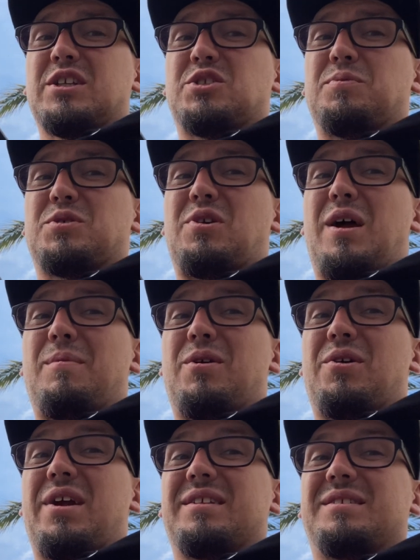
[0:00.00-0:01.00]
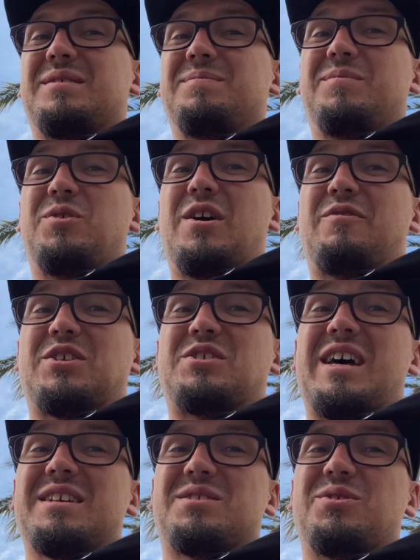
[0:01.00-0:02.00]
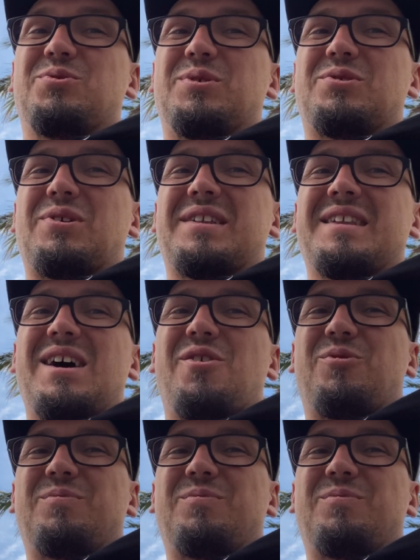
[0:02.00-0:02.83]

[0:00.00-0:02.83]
a subscriber yet, you have a chance to do it right now.